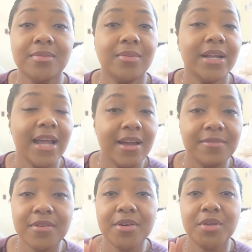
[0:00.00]

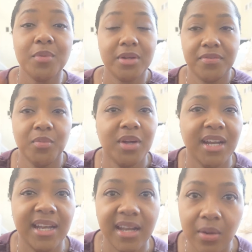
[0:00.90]
whatever you want, if you want
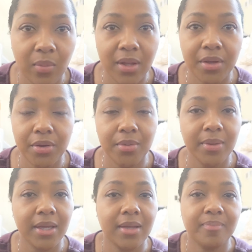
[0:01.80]
to knit while you're
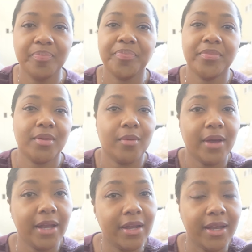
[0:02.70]
doing it, go
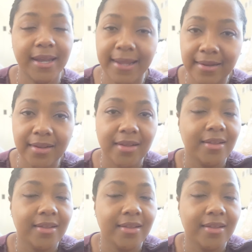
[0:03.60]
ahead and knit.